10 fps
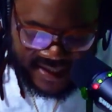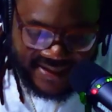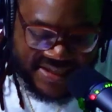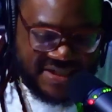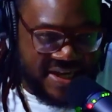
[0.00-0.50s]

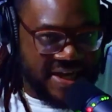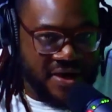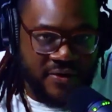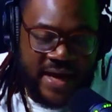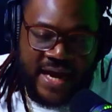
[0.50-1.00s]
the shit
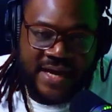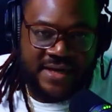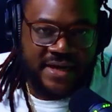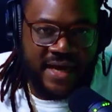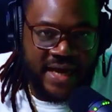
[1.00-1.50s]
go
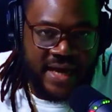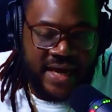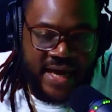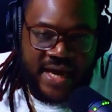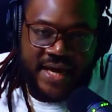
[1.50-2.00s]
hand in
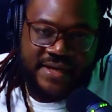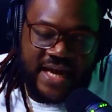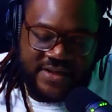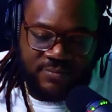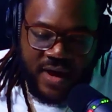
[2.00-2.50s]
hand.
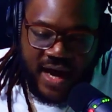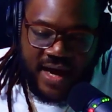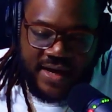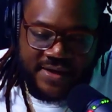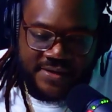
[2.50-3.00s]
That's
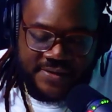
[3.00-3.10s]
why